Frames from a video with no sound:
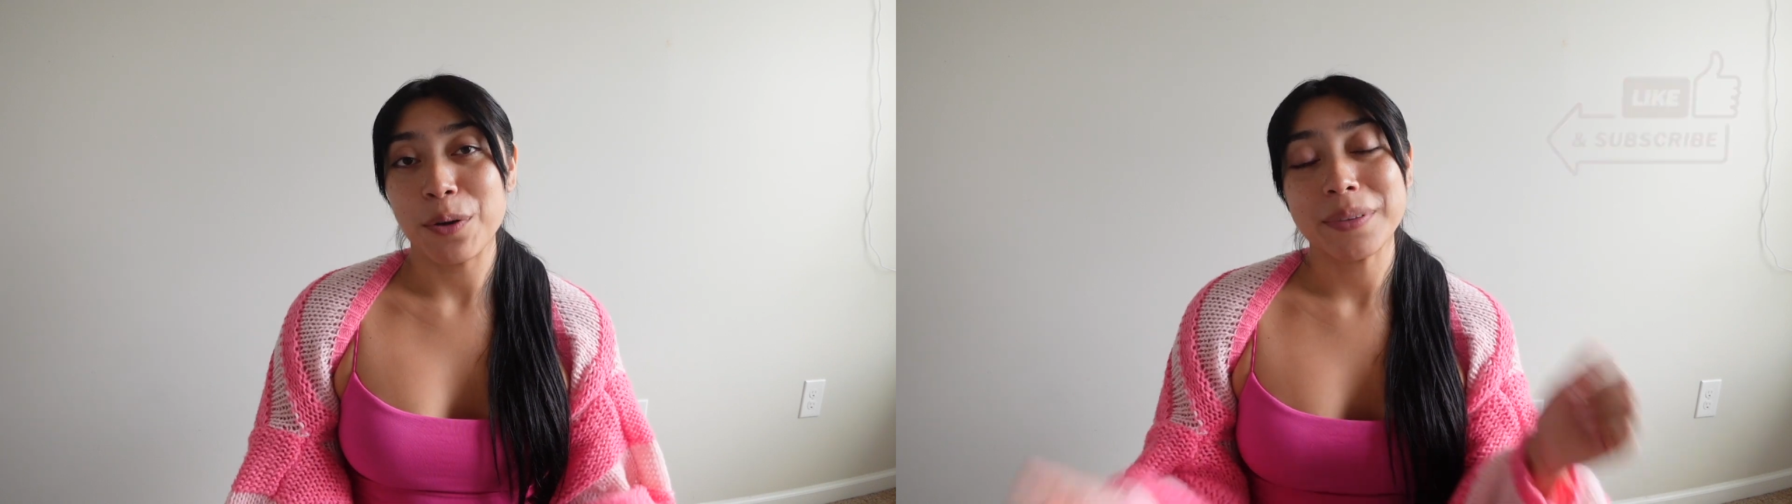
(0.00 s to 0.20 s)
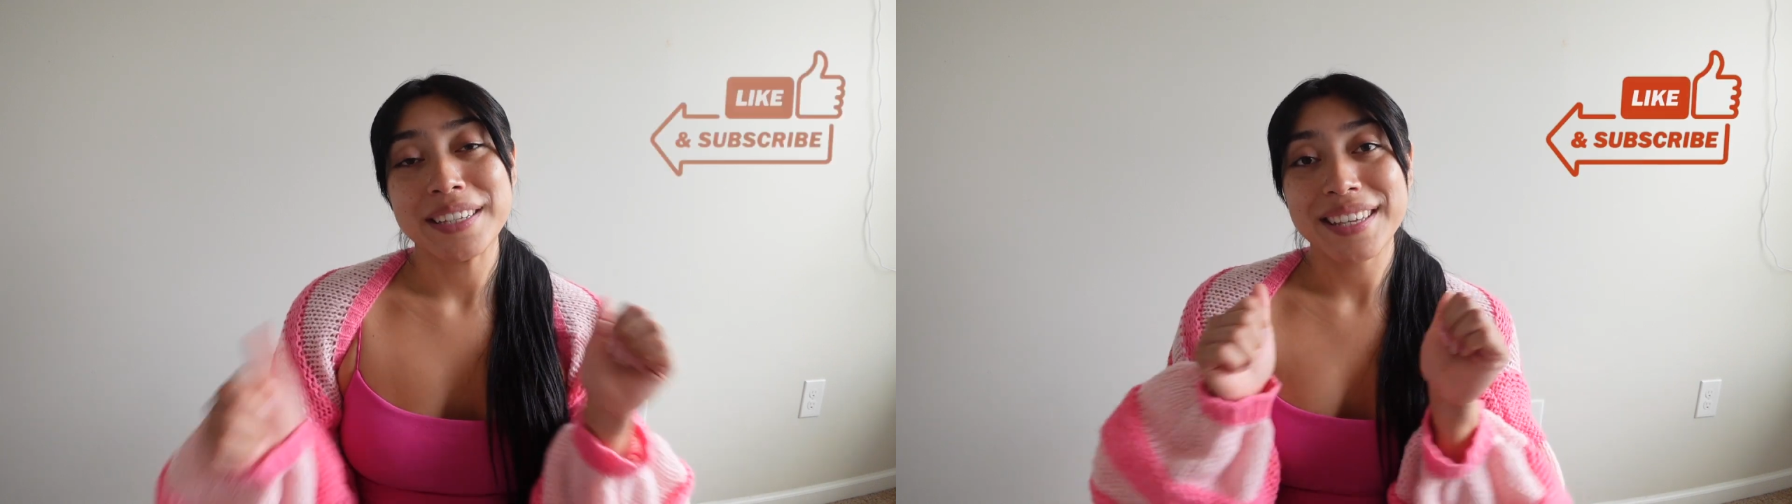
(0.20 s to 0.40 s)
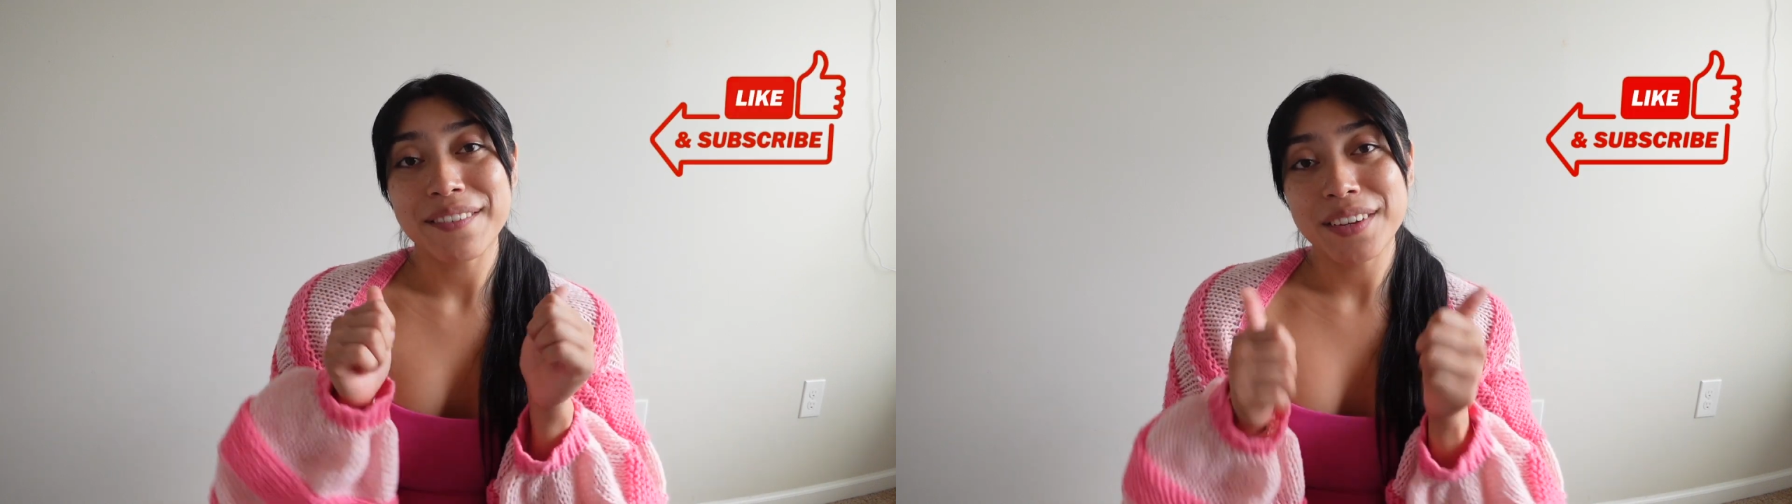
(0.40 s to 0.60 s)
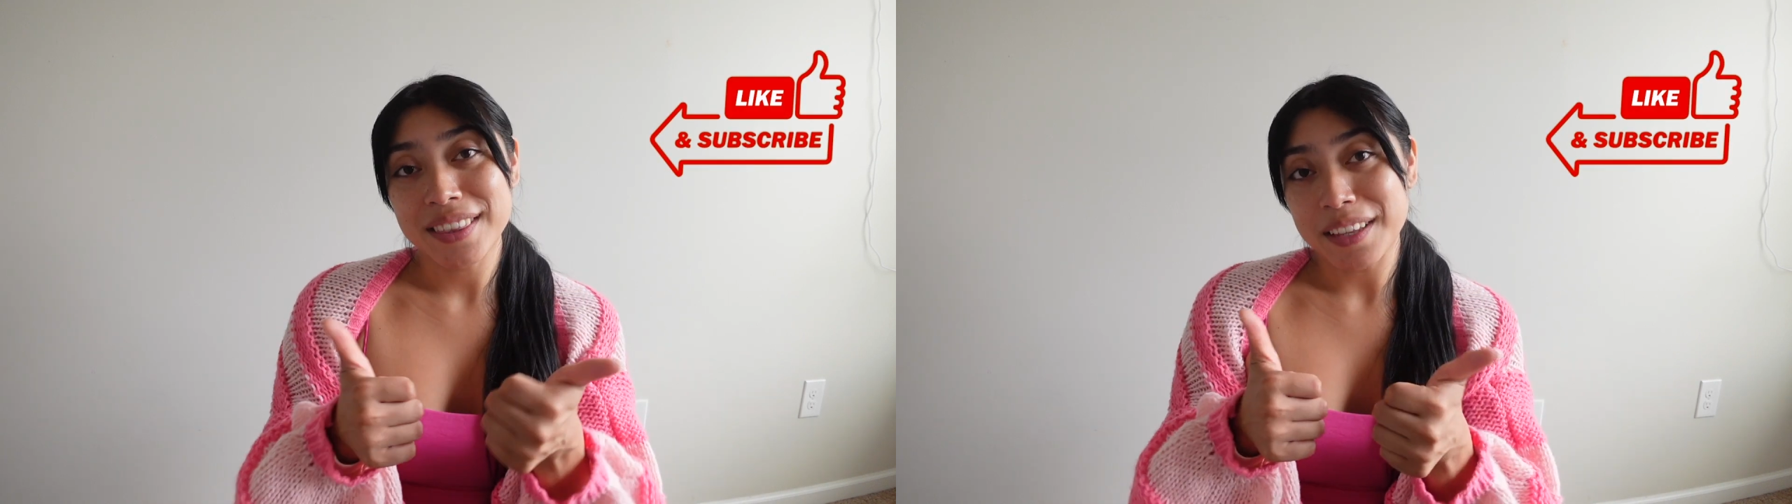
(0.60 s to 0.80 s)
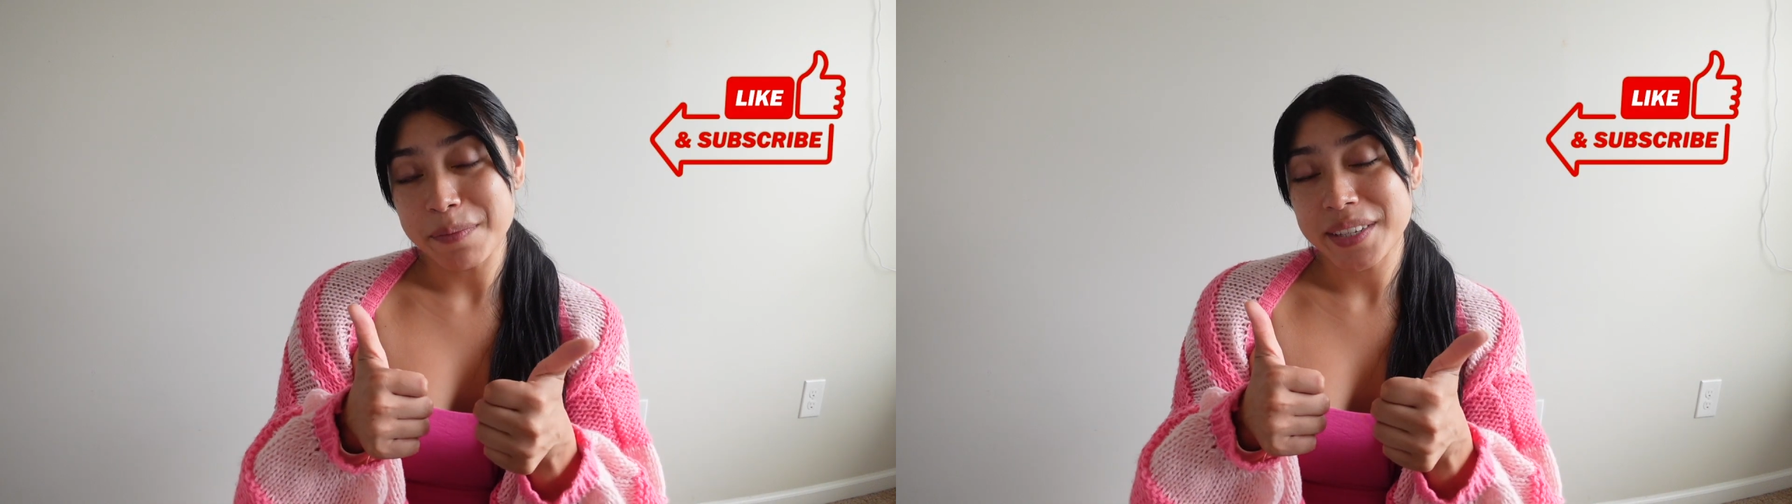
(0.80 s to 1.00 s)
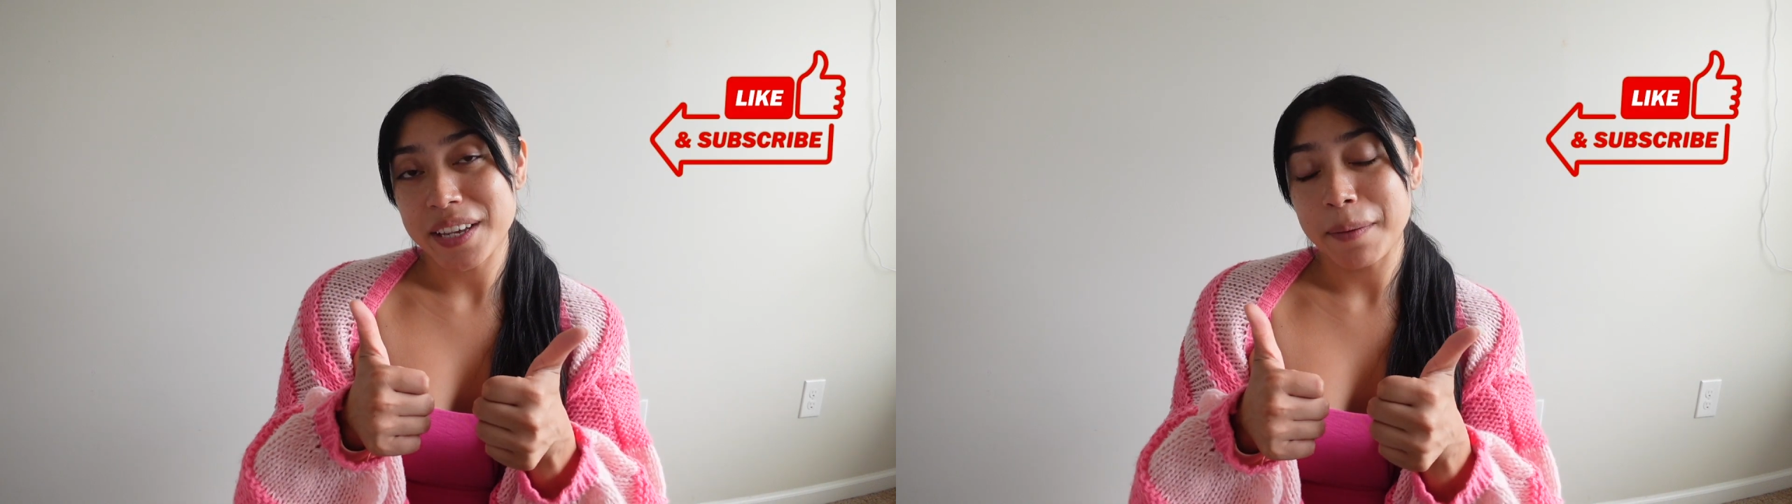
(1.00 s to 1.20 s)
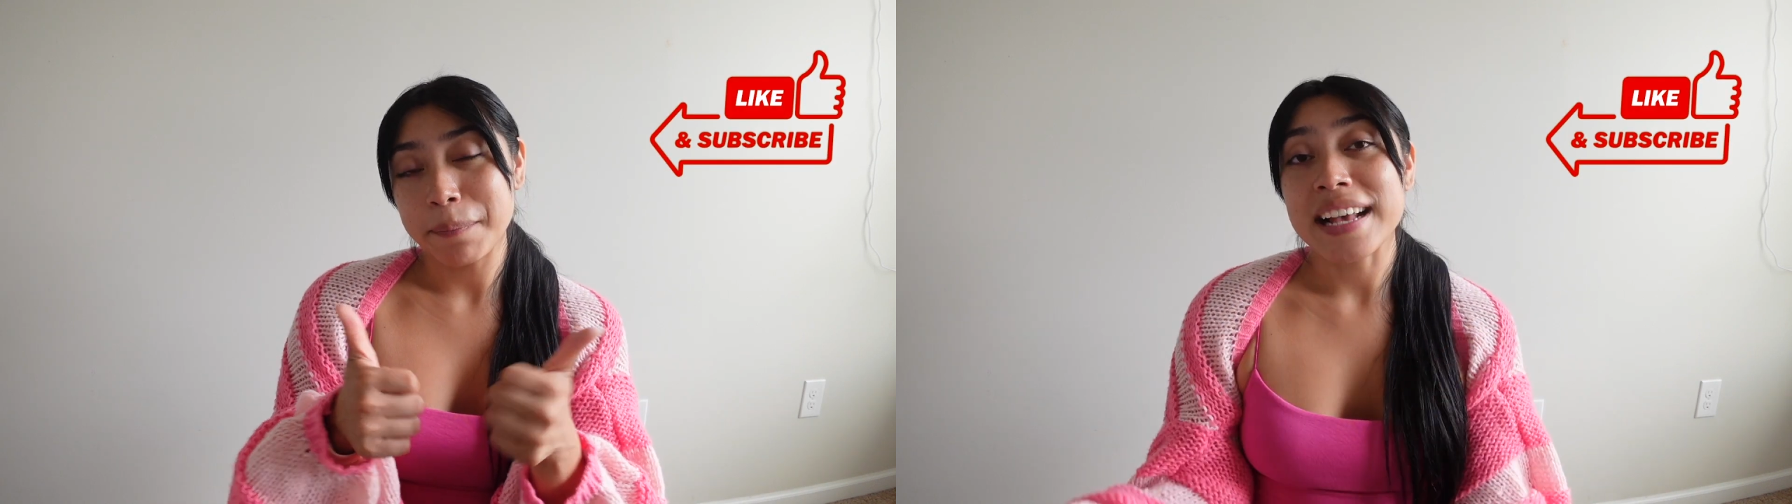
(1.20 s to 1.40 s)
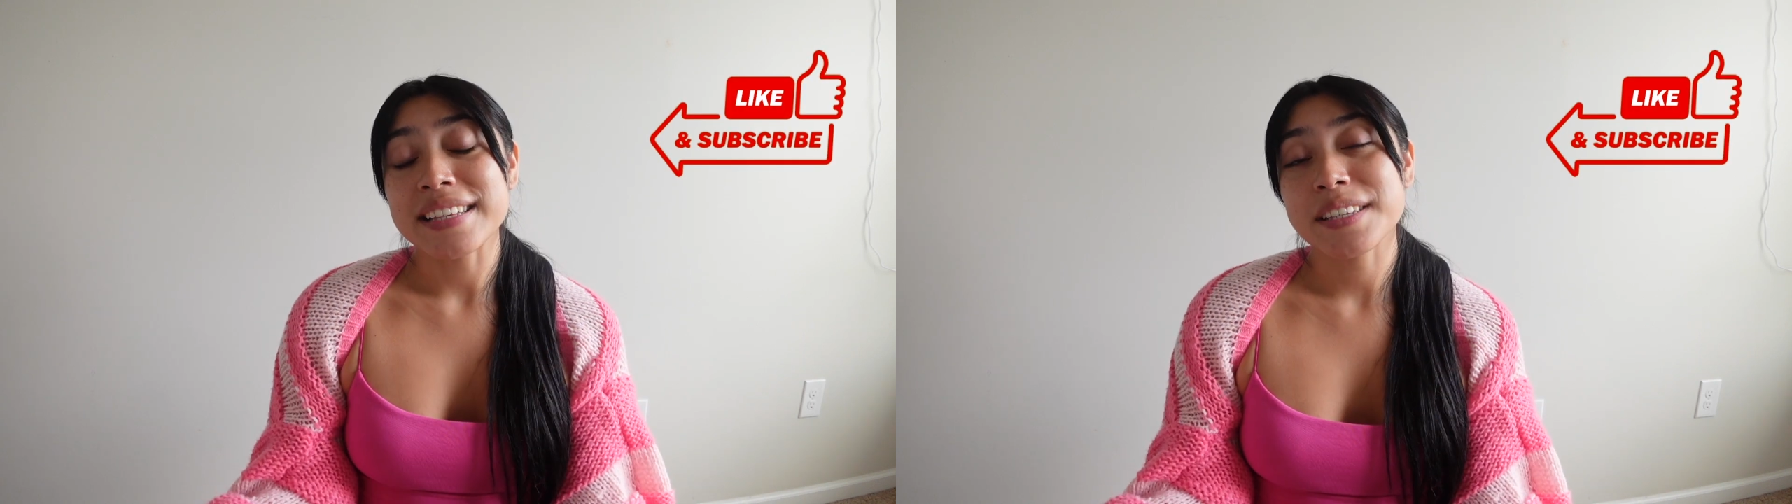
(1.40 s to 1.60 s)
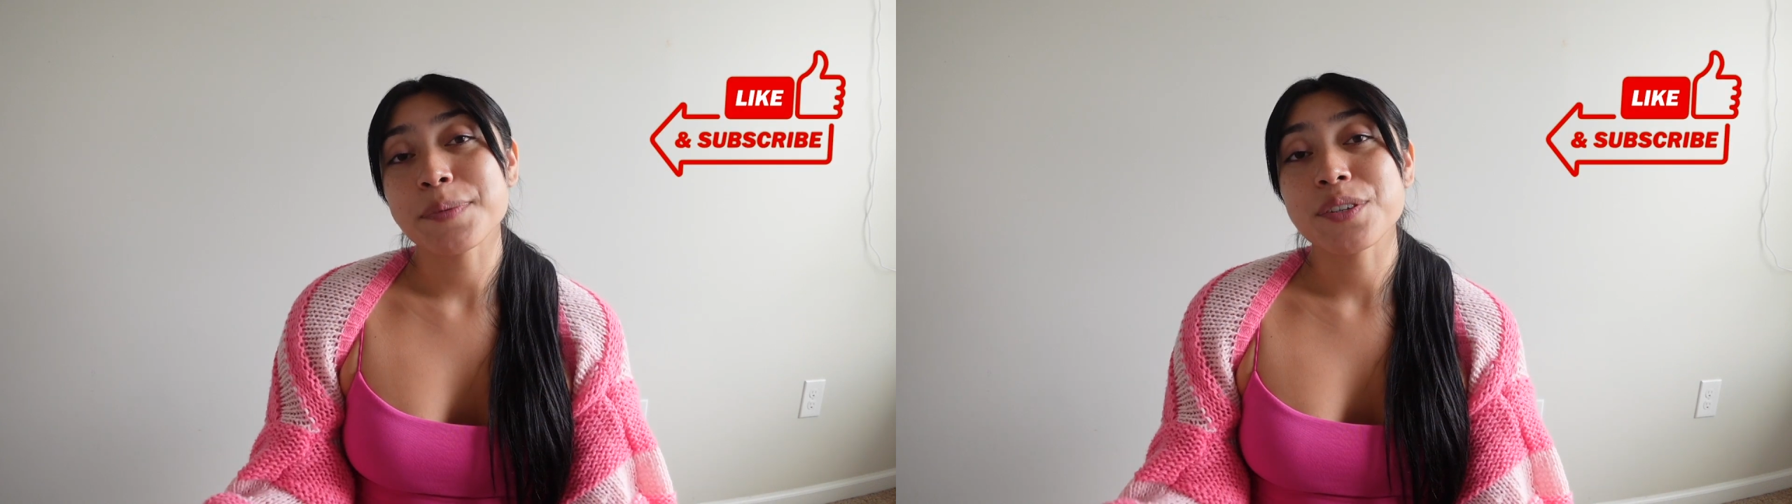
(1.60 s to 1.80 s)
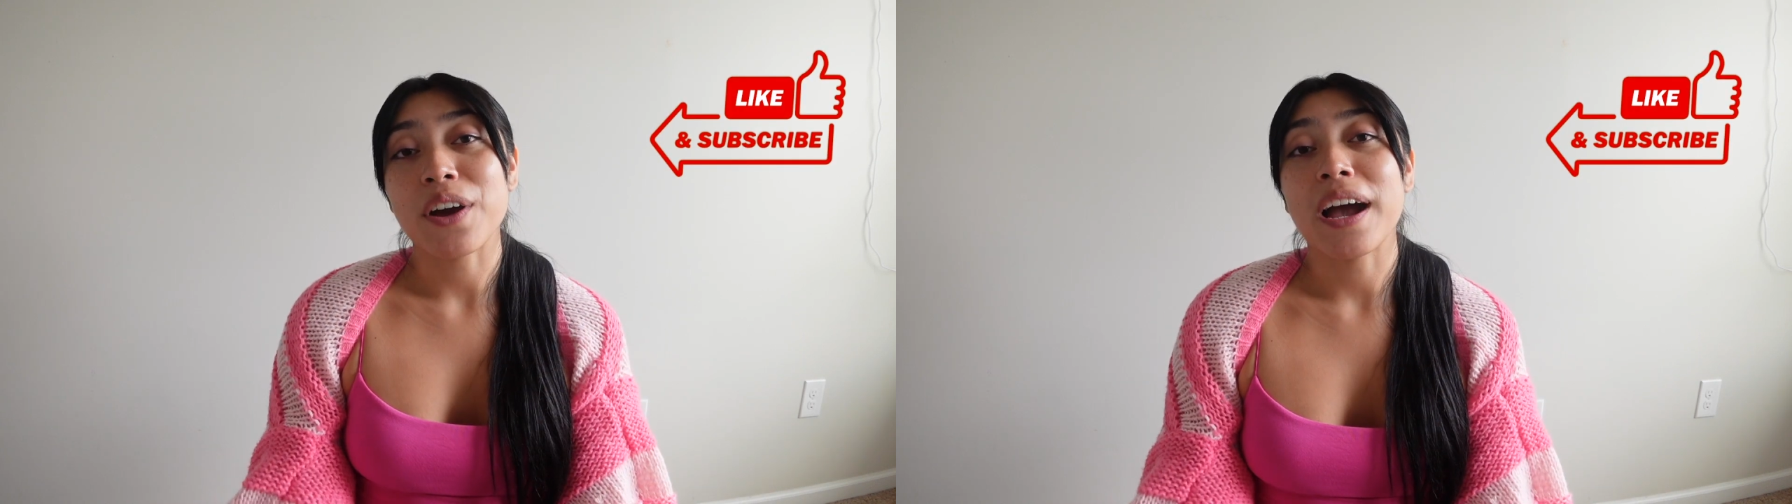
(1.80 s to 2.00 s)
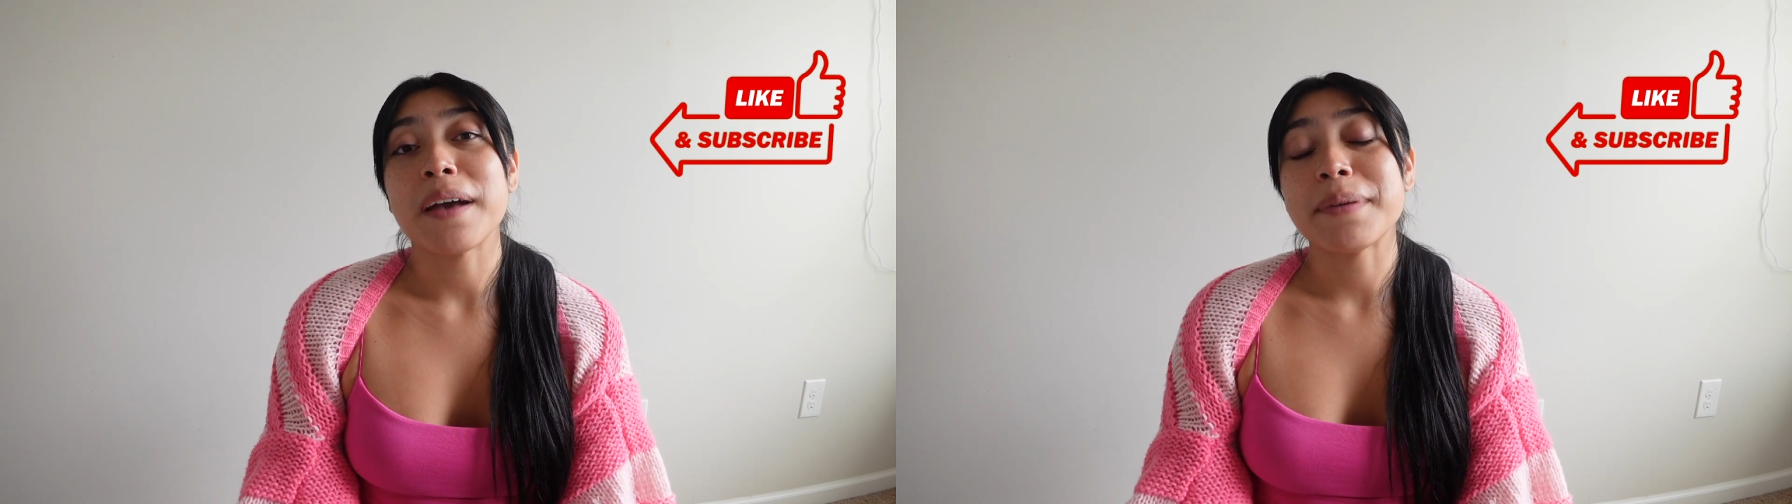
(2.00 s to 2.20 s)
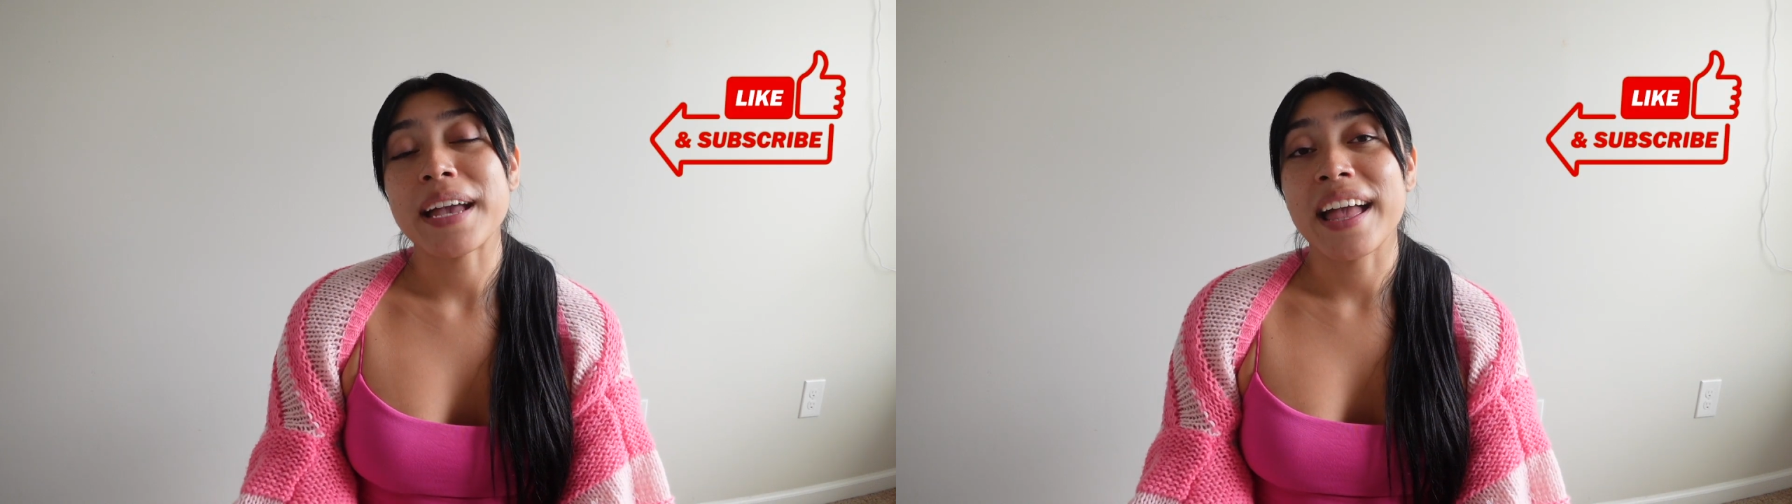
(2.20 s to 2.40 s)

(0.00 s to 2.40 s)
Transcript: please give it a thumbs up and subscribe.